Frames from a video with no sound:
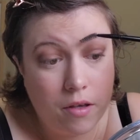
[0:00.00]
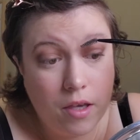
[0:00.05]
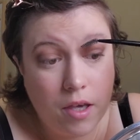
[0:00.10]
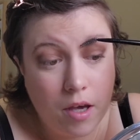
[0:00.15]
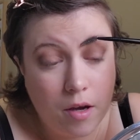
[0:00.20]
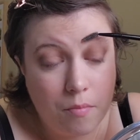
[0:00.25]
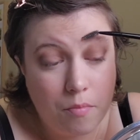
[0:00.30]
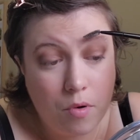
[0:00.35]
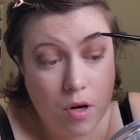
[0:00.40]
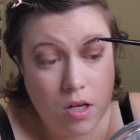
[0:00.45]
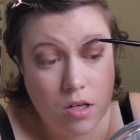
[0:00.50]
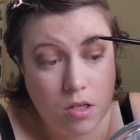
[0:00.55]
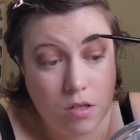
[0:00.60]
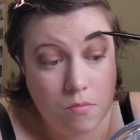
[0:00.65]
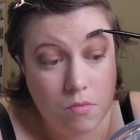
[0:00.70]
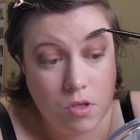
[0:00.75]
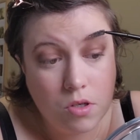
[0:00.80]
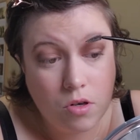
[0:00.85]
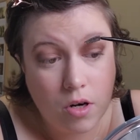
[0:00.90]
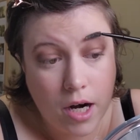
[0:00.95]
Yeah, brush
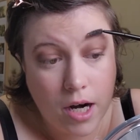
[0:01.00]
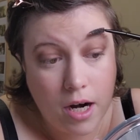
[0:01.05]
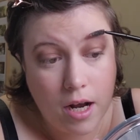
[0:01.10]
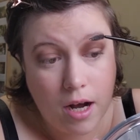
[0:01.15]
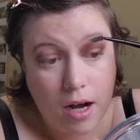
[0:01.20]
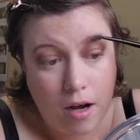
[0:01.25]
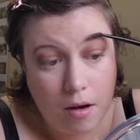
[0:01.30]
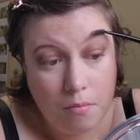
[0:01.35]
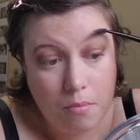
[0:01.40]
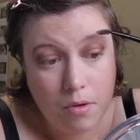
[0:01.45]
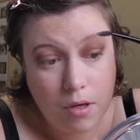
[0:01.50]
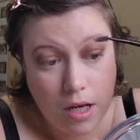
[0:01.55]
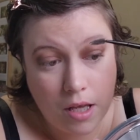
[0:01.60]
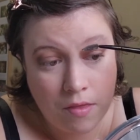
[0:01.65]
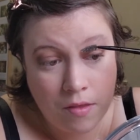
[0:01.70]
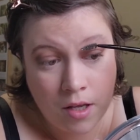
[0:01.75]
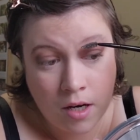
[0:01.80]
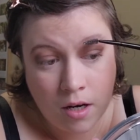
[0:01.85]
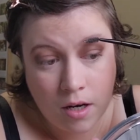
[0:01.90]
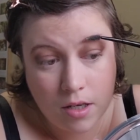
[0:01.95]
them straight up
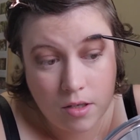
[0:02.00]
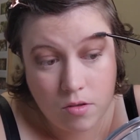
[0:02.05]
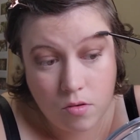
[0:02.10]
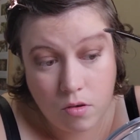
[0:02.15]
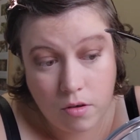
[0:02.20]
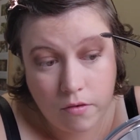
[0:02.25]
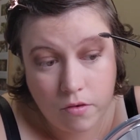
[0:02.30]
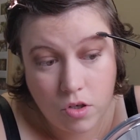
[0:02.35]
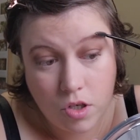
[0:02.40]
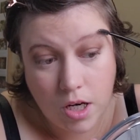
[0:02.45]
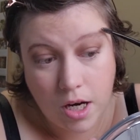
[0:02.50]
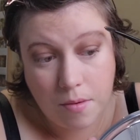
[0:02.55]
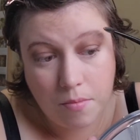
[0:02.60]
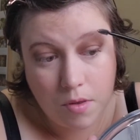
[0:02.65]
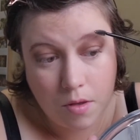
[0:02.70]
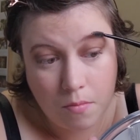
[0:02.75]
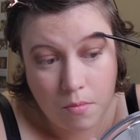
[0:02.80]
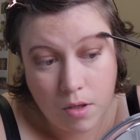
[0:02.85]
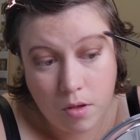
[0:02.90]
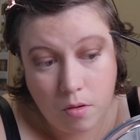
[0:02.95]
and then I sort of
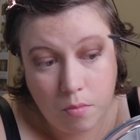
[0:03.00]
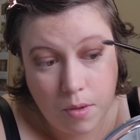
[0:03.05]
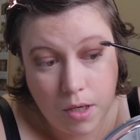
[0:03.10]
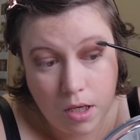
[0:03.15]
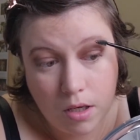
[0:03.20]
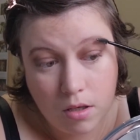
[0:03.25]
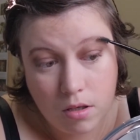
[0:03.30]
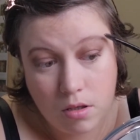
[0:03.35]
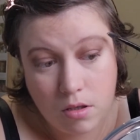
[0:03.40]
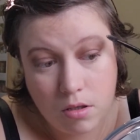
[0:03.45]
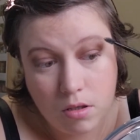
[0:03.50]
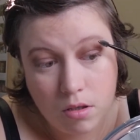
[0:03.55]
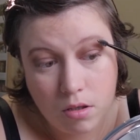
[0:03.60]
shape them a little bit.